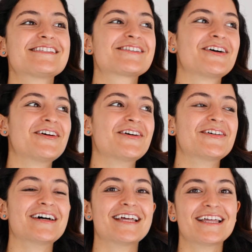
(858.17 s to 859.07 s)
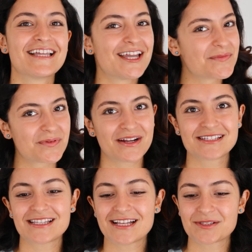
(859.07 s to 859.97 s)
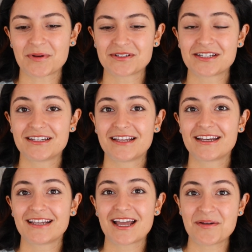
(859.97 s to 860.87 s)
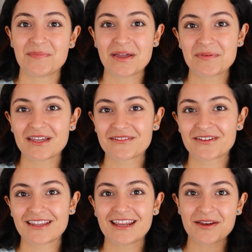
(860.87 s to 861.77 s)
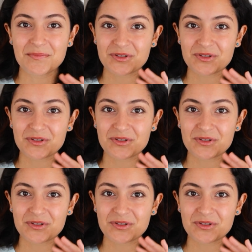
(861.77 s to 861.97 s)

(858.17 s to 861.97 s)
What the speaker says: so embrace that spontaneity, and maybe even in